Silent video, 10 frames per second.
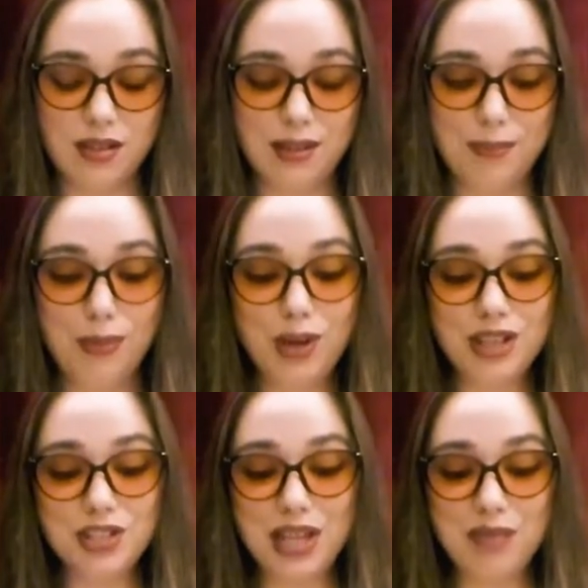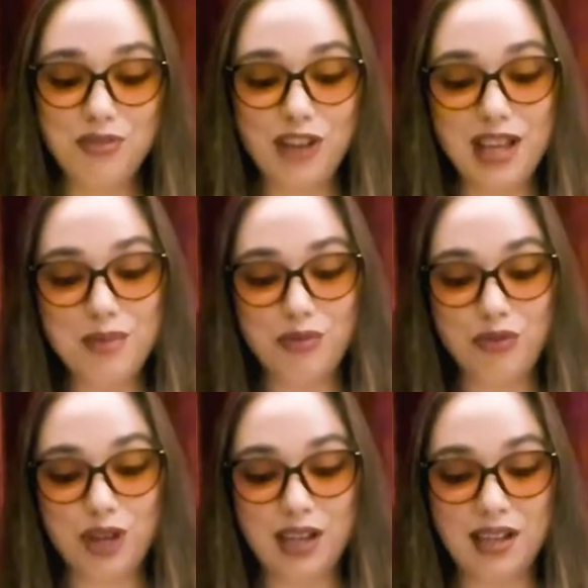More shame for him,
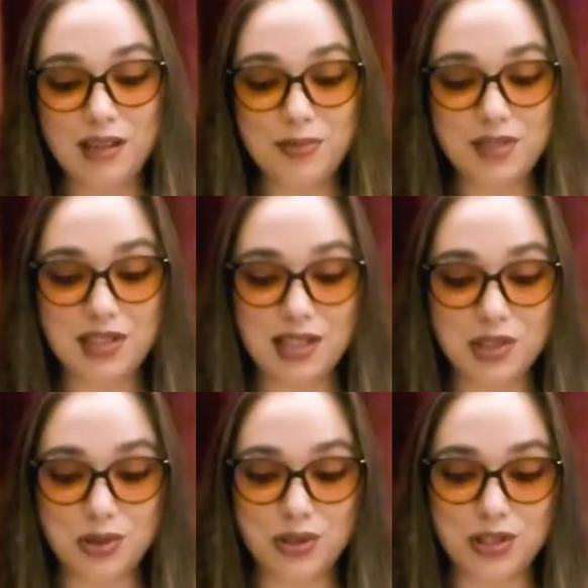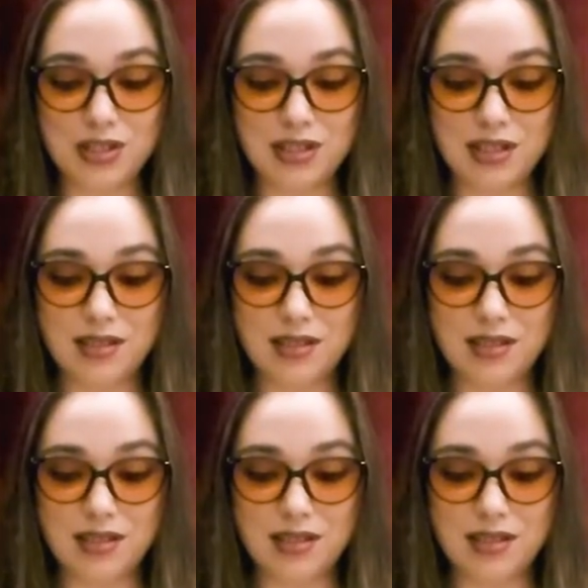Fred, said Scrooge's niece